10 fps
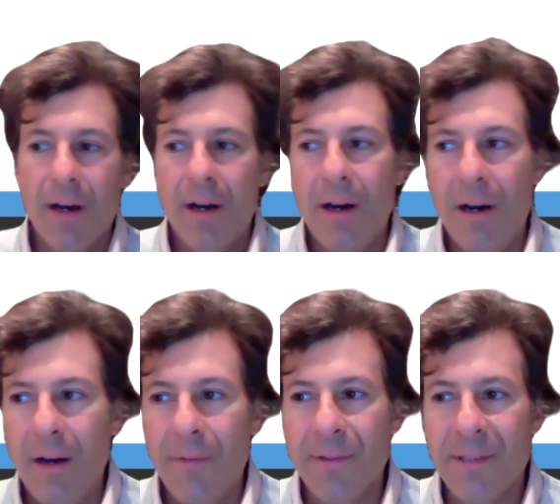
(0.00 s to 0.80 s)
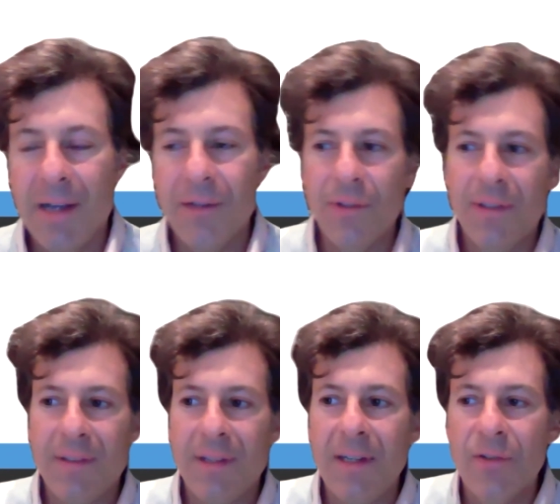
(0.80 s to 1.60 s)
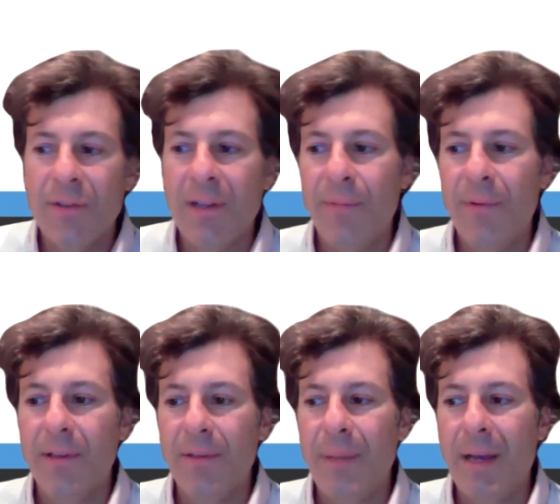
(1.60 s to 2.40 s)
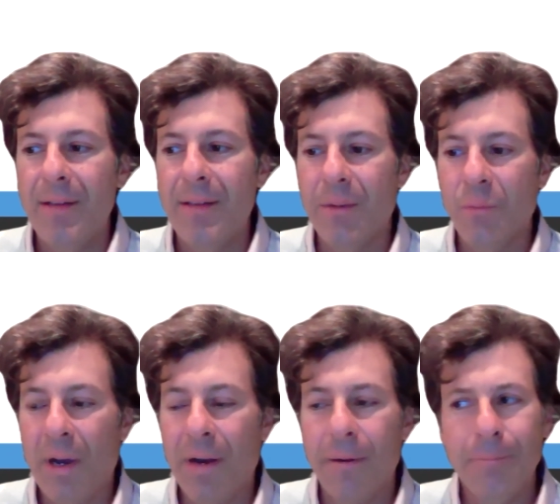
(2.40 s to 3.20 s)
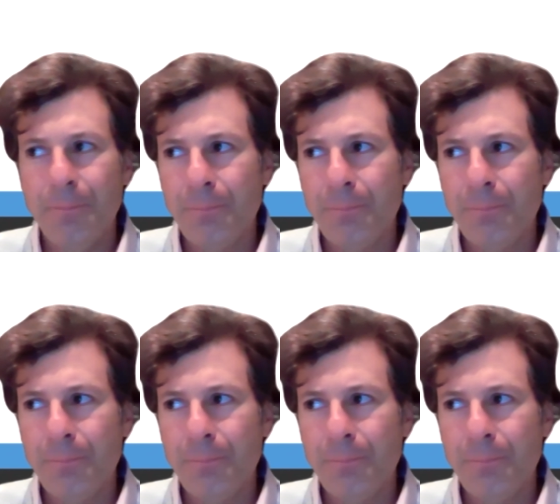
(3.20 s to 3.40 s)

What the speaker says: A physiatrist is an interesting field of medicine where